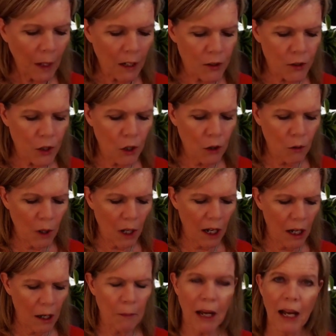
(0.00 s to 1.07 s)
So
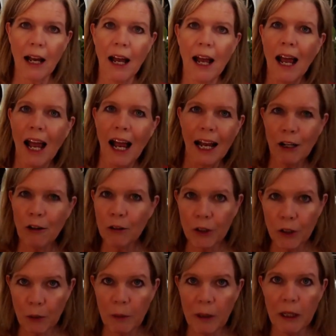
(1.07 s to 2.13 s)
I know a
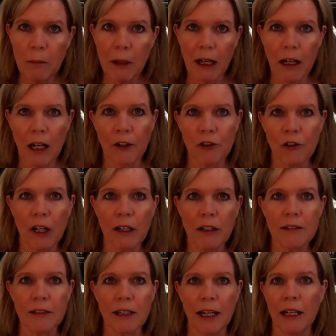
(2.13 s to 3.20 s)
little bit about
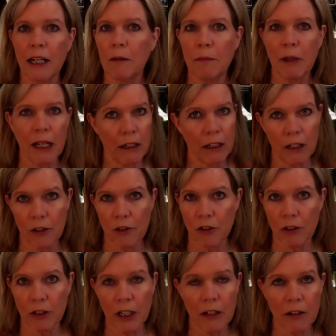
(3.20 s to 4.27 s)
contracts, and I'm not an
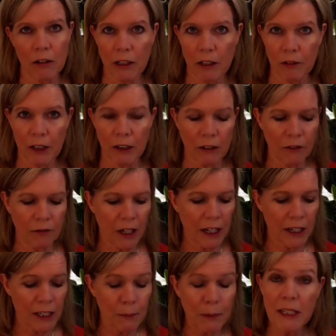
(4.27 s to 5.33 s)
attorney. I don't give legal
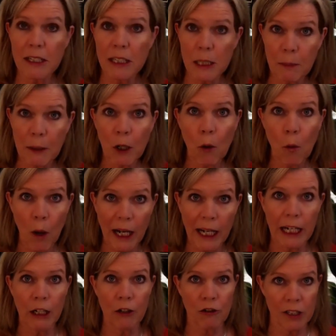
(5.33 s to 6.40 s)
advice, but this has been quite
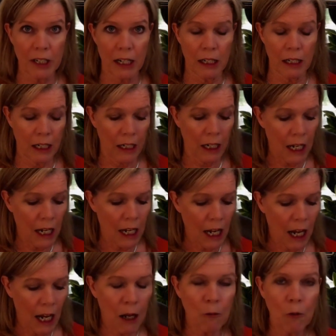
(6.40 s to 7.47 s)
entertaining,
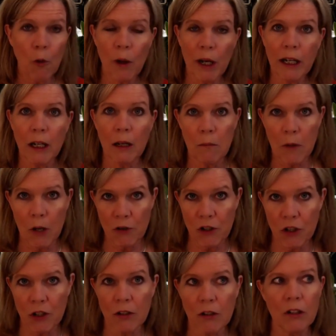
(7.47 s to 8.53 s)
quite
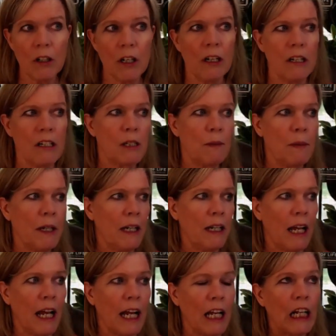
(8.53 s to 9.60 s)
emotional, and it's
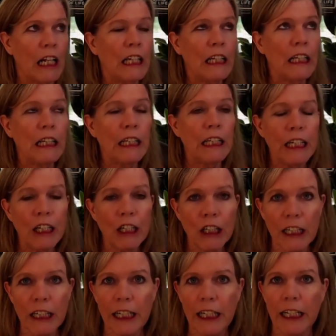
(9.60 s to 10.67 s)
been a
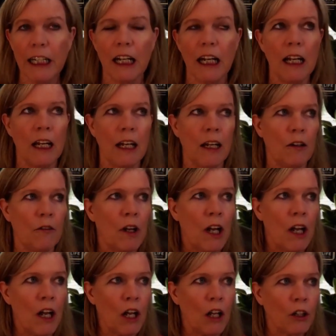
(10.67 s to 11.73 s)
clearing of
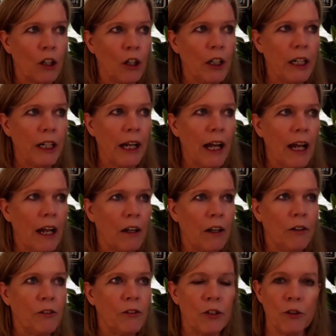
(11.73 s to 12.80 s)
learning
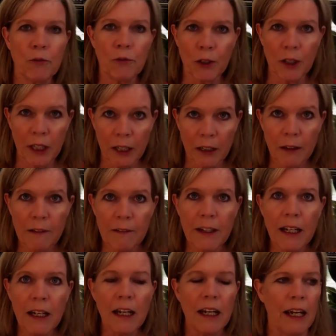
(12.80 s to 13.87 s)
how to forgive
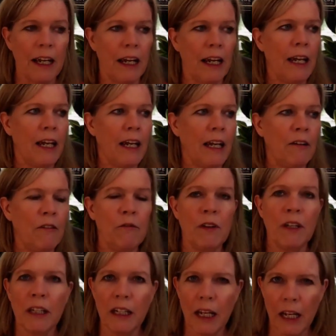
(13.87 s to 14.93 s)
and
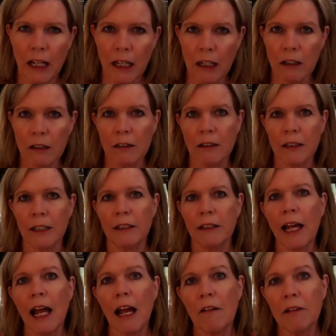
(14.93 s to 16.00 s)
feeling anger and
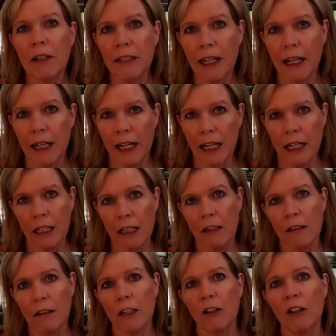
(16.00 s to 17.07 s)
allowing that
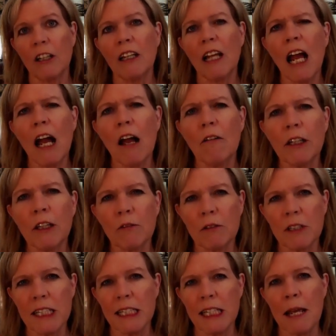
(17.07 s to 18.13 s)
anger and allowing the
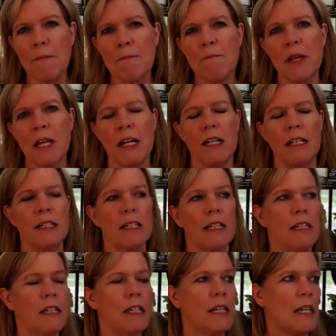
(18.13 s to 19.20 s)
resentment
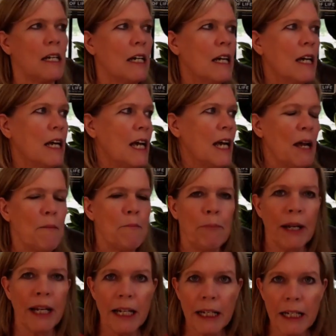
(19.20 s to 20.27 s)
and the
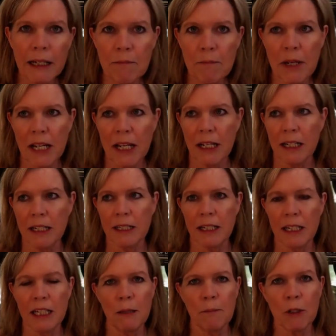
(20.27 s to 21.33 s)
abandonment
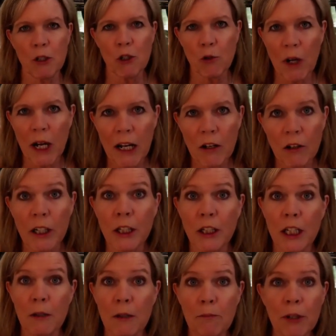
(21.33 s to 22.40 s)
and the betrayal and
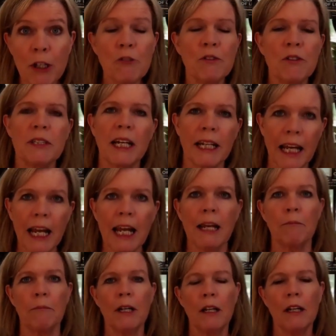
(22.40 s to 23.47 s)
the abuse that
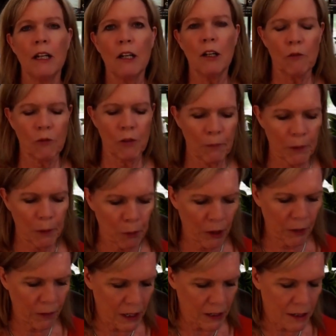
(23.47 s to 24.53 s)
came from the
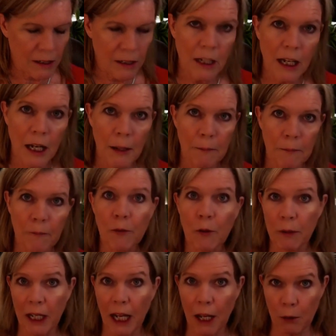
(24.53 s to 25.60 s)
previous,
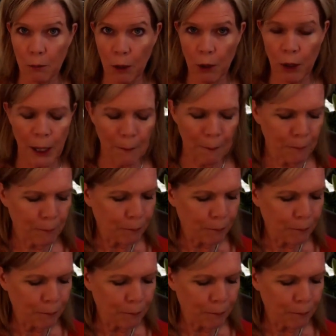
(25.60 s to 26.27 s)
from the other party.